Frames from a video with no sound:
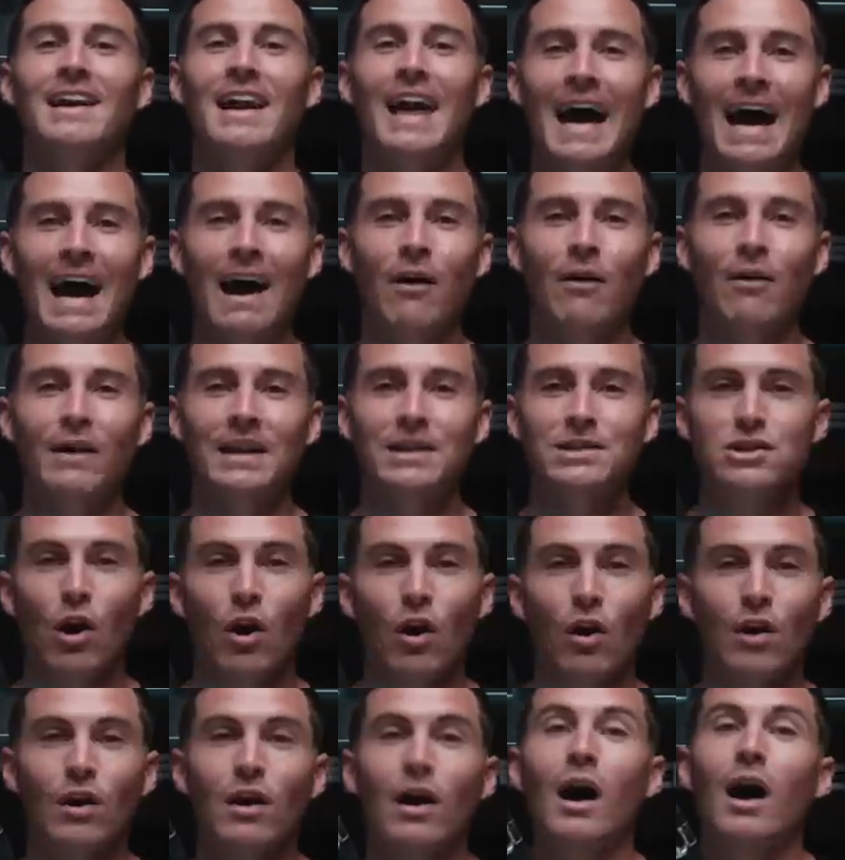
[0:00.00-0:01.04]
now it's
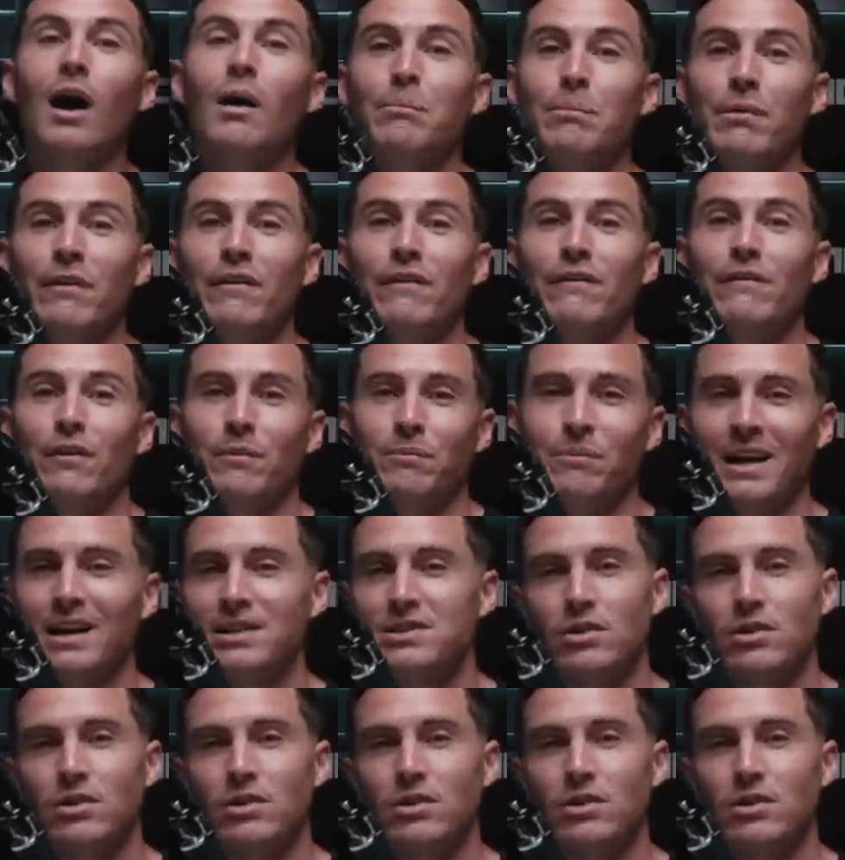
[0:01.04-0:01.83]
all up from there.